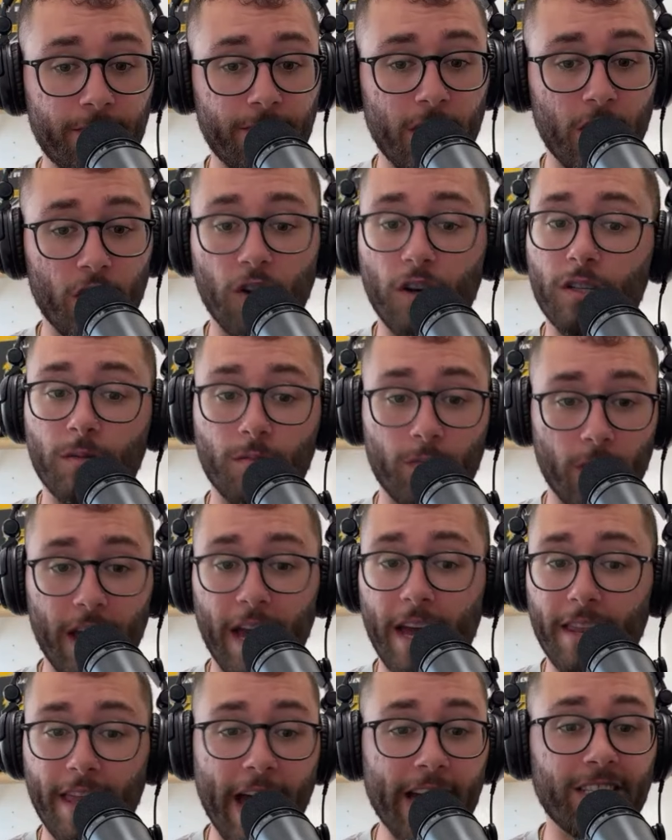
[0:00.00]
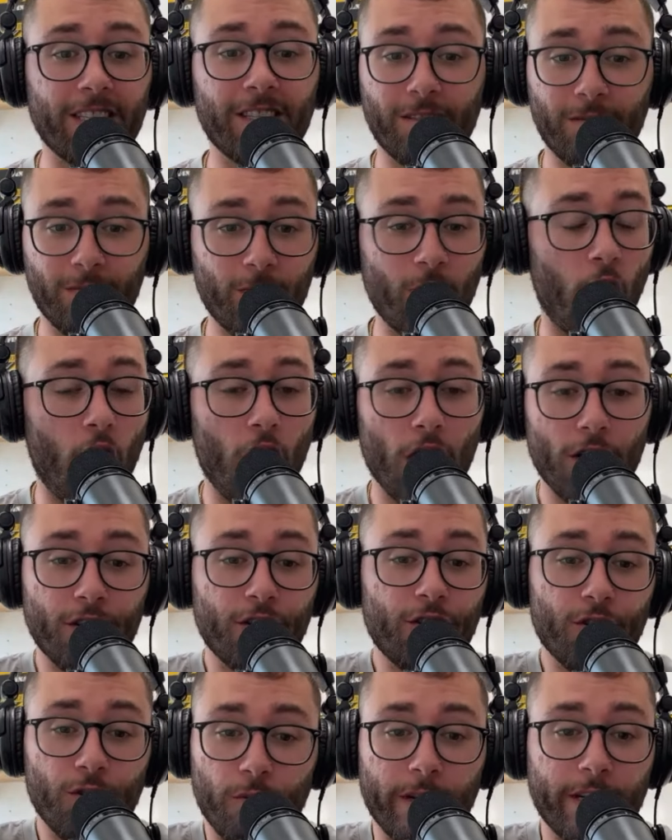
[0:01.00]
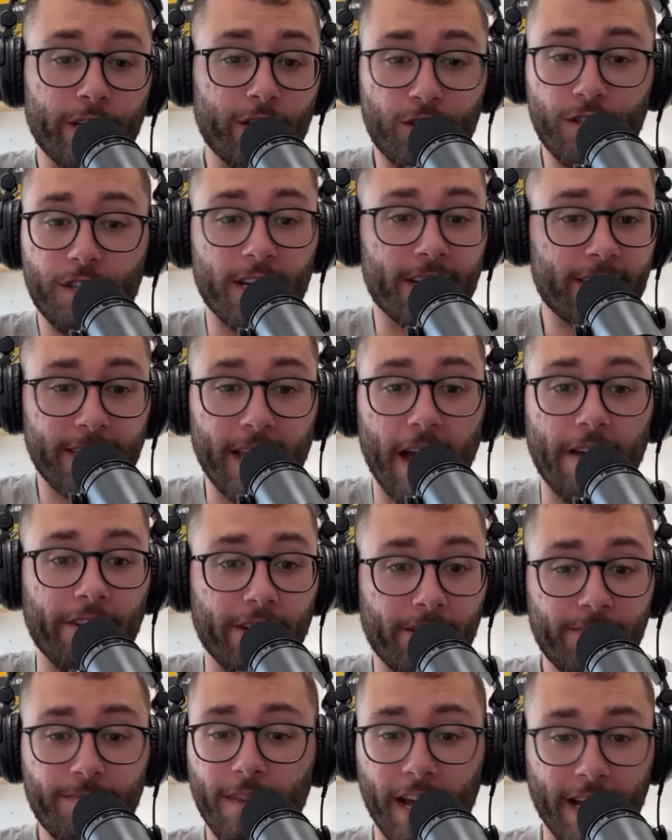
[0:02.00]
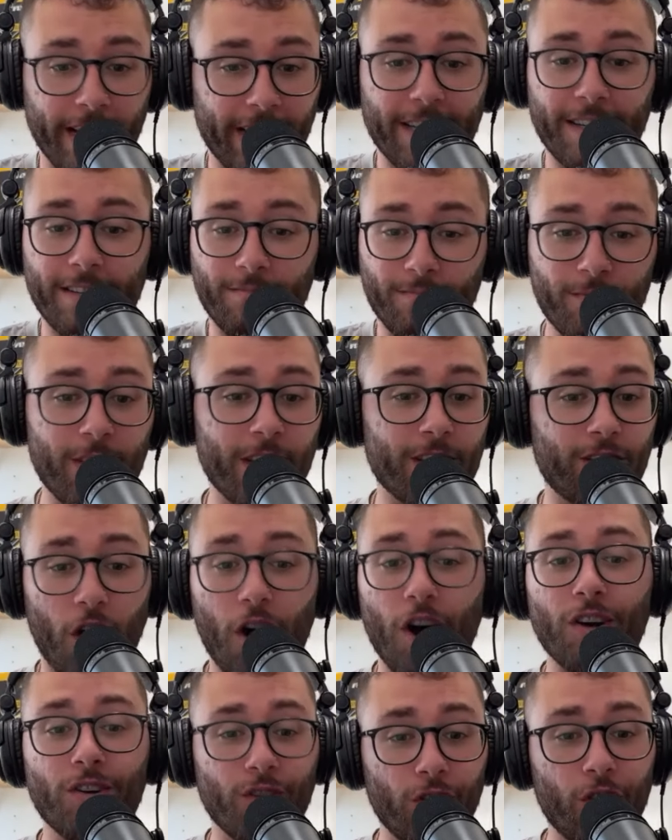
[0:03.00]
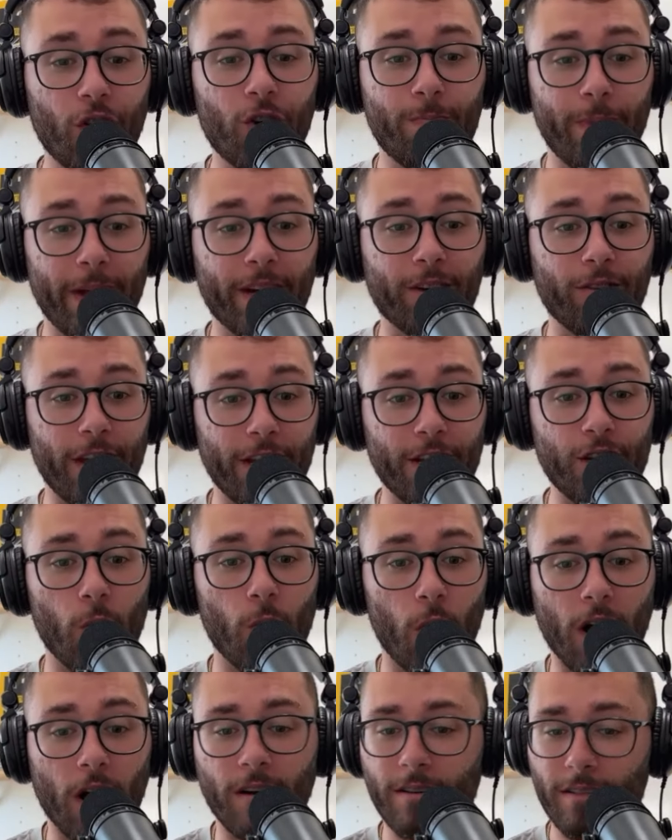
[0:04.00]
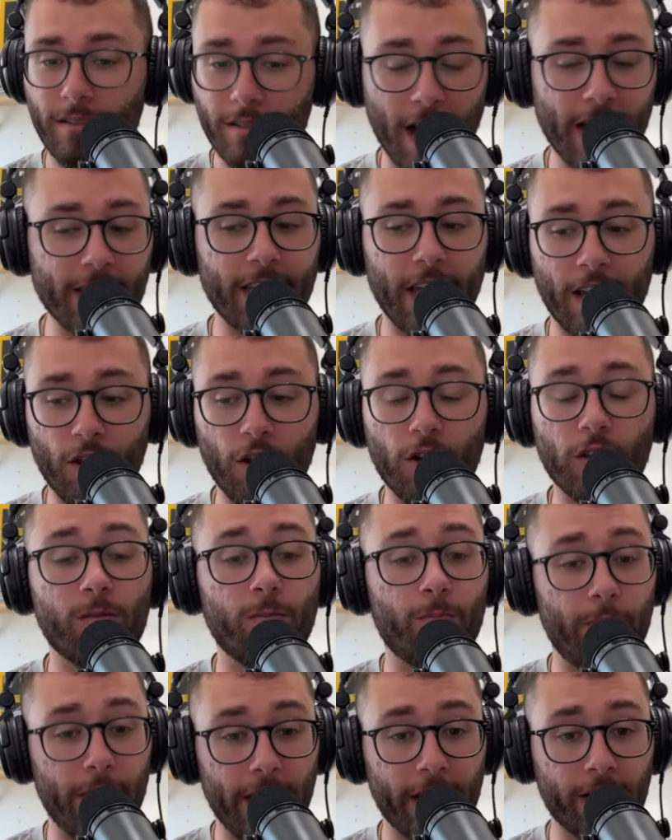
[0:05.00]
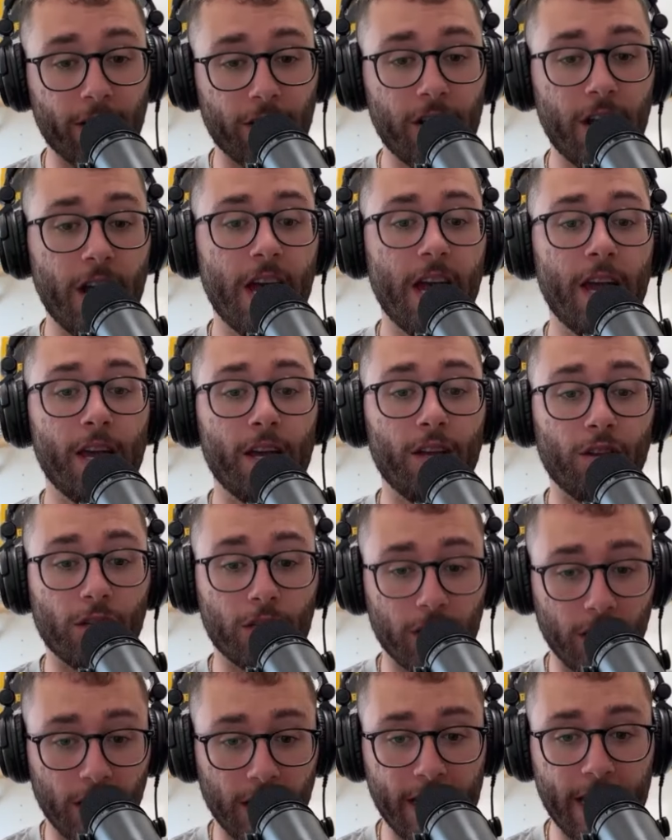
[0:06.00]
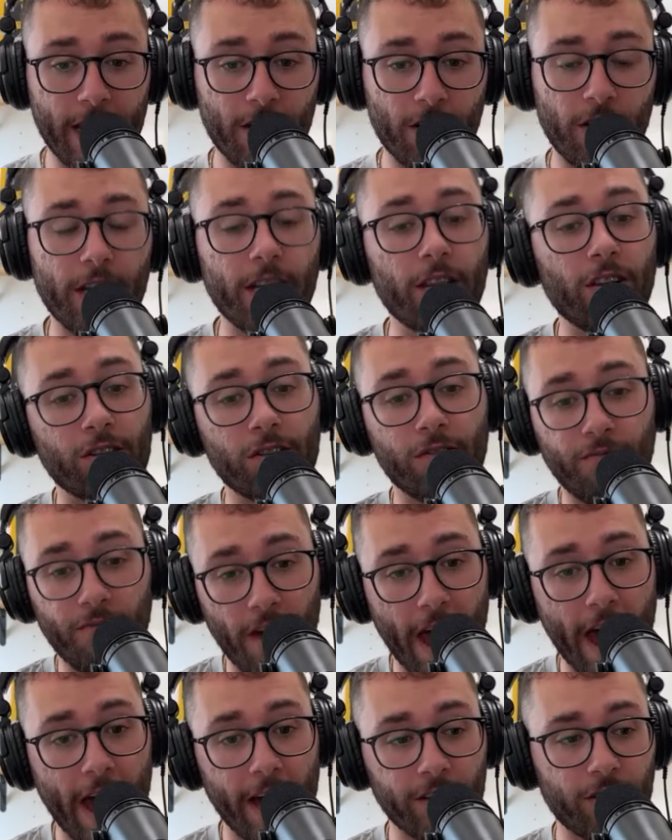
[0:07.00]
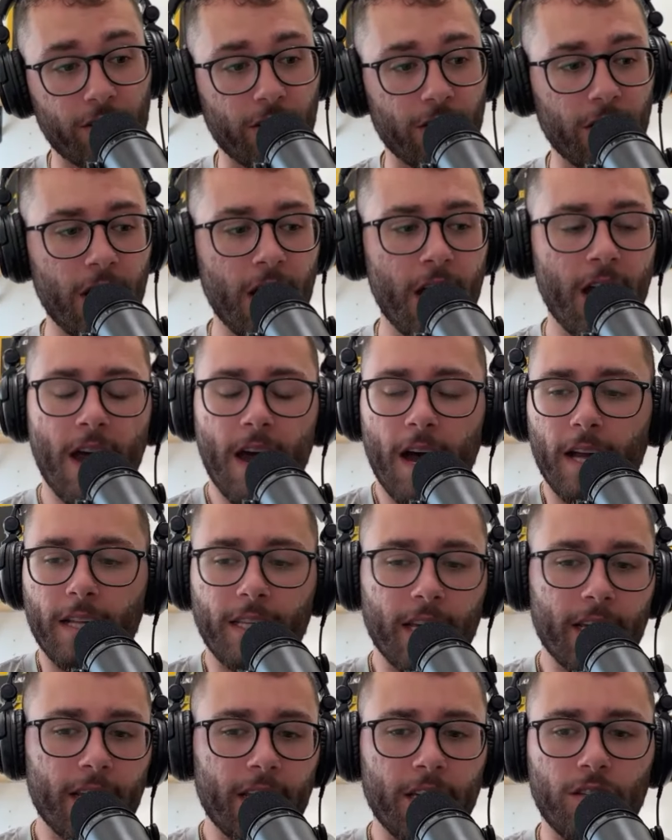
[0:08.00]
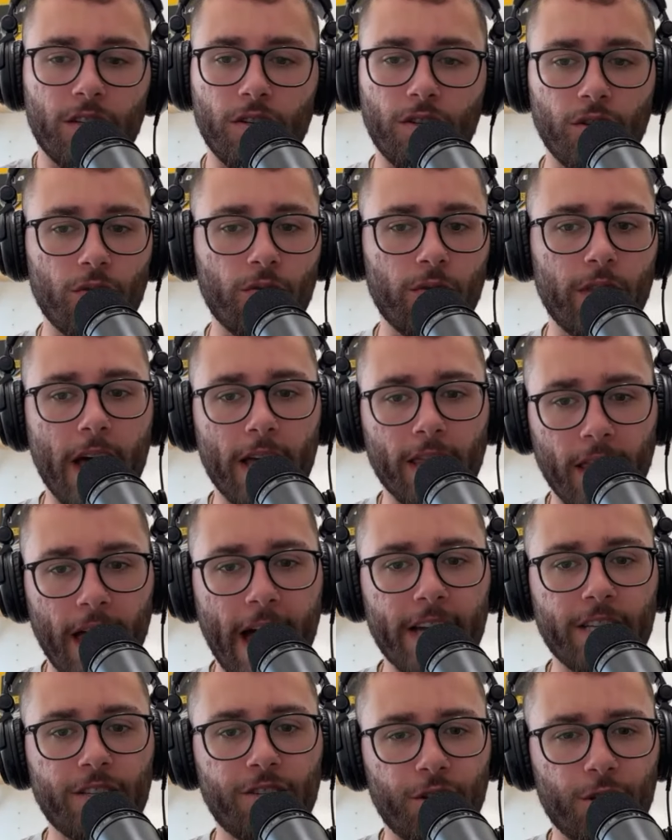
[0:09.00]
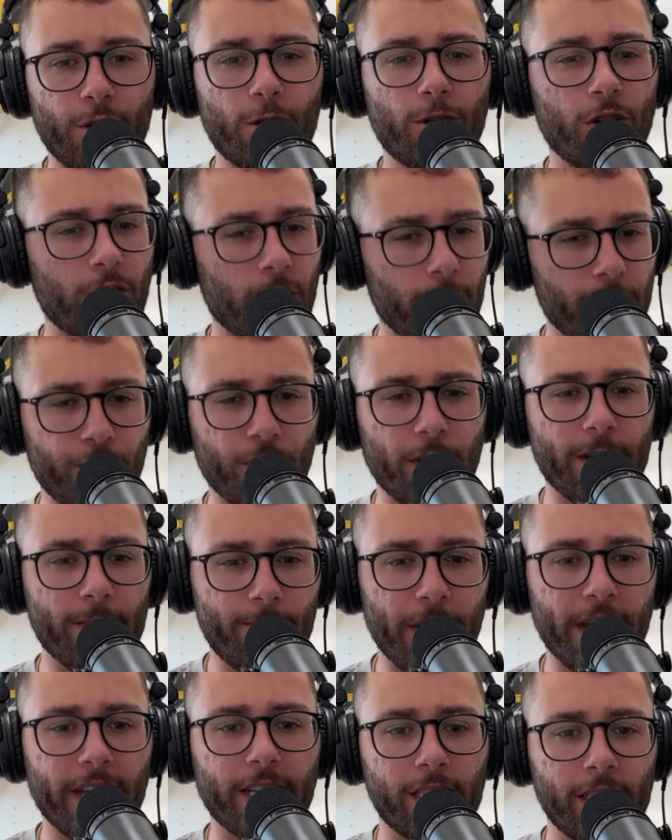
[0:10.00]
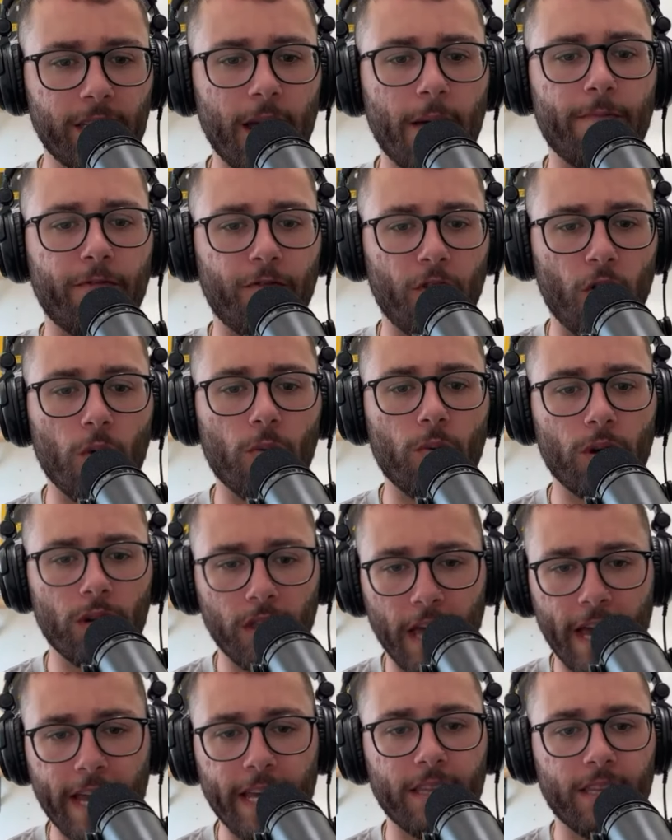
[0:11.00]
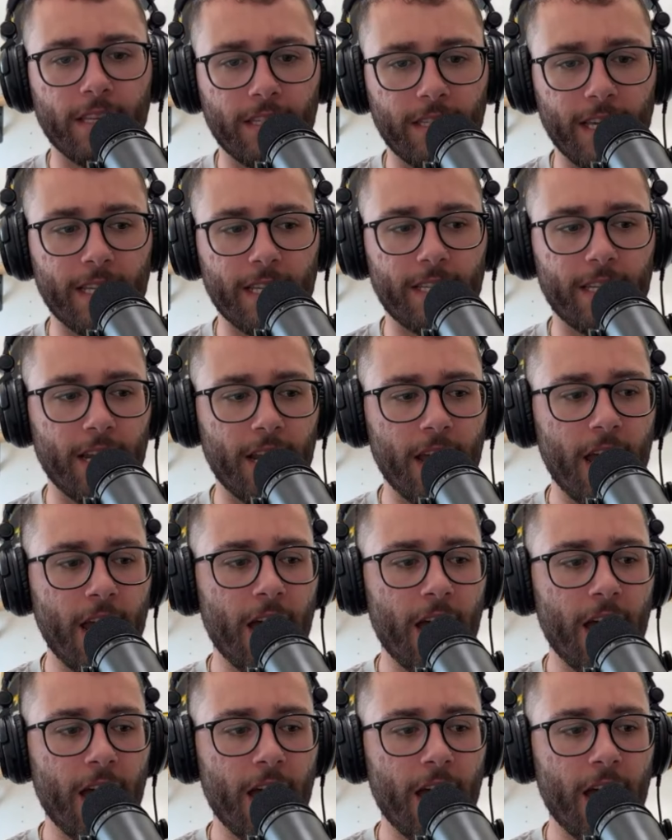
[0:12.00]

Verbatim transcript: He looks, and that's hard to do when you're six seven. Like it, it's hard to look bigger than you are. Isaiahh looks bigger. He looks leaner. He looks faster. I think he's a dude that last year took a pretty big step forward late in the season,